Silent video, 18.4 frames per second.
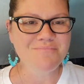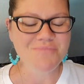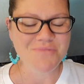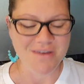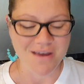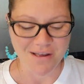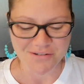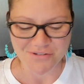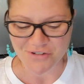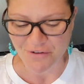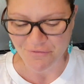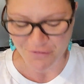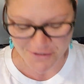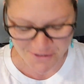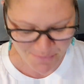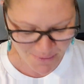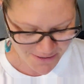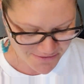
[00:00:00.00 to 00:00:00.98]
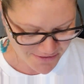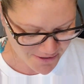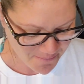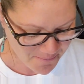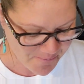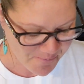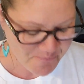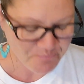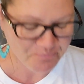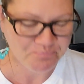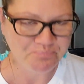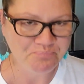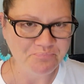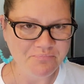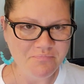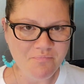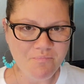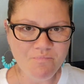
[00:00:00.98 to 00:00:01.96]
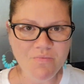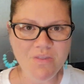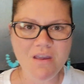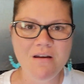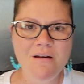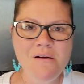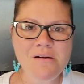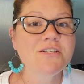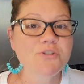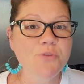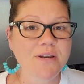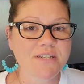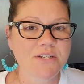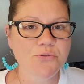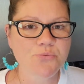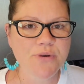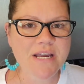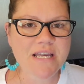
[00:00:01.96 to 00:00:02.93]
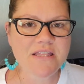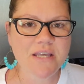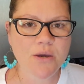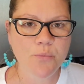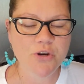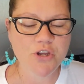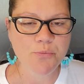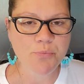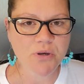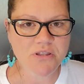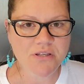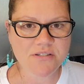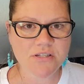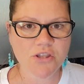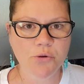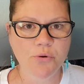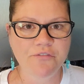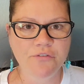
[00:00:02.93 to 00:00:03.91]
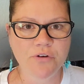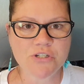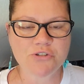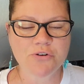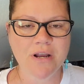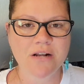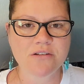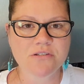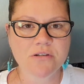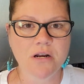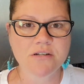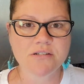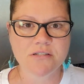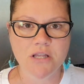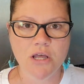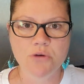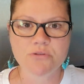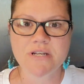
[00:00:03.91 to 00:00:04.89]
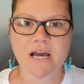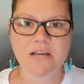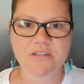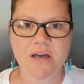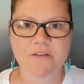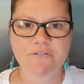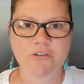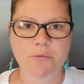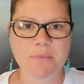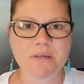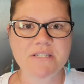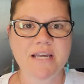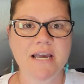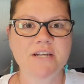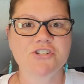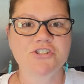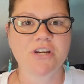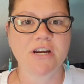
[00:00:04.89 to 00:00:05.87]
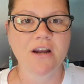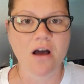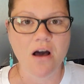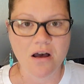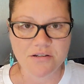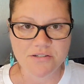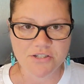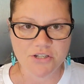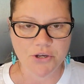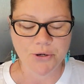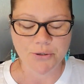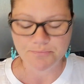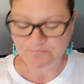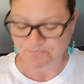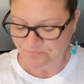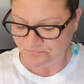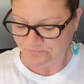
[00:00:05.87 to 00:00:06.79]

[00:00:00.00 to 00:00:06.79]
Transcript: Yeah, it's definitely spicy. So I did read that when you put this in the refrigerator, it's going to slow down that fermentation, and also